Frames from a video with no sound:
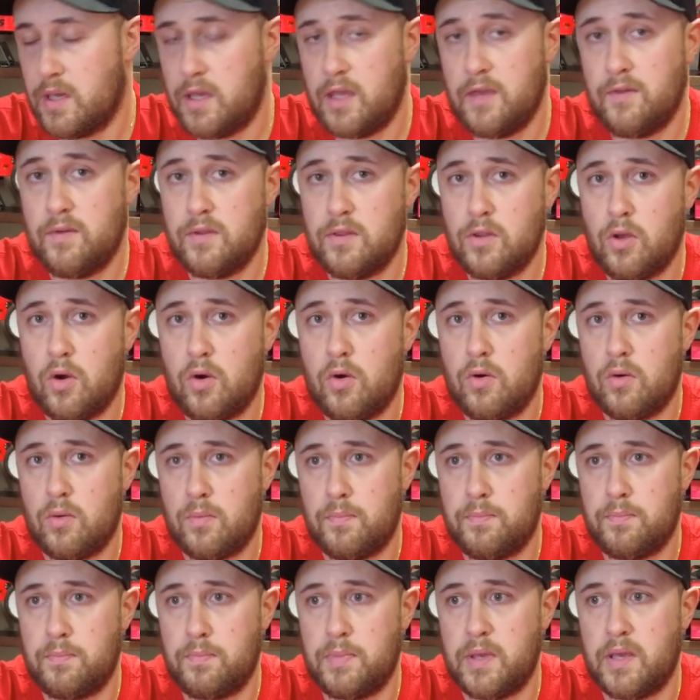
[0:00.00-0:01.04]
Even
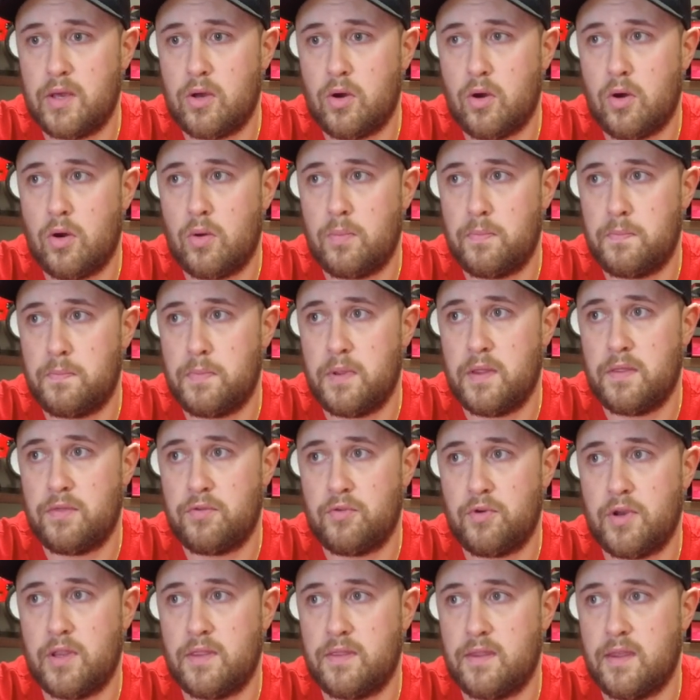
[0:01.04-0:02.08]
though Pico
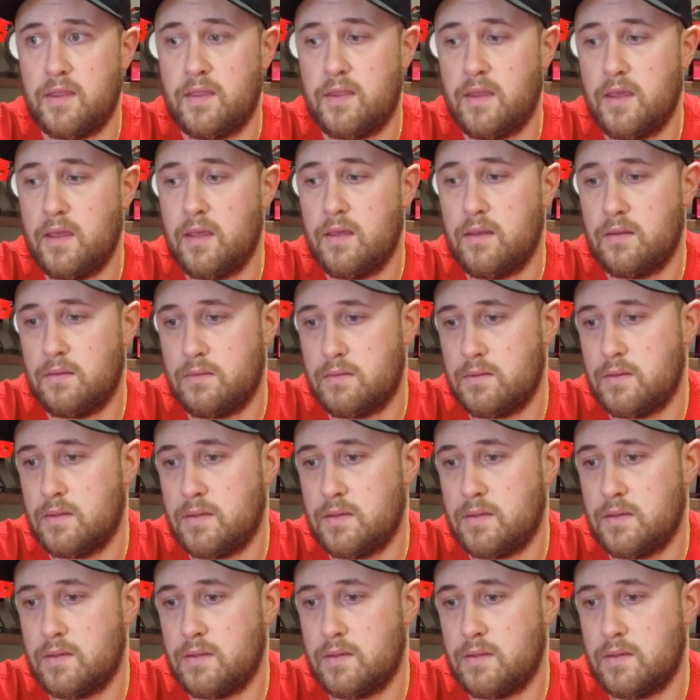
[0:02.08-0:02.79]
P3 TT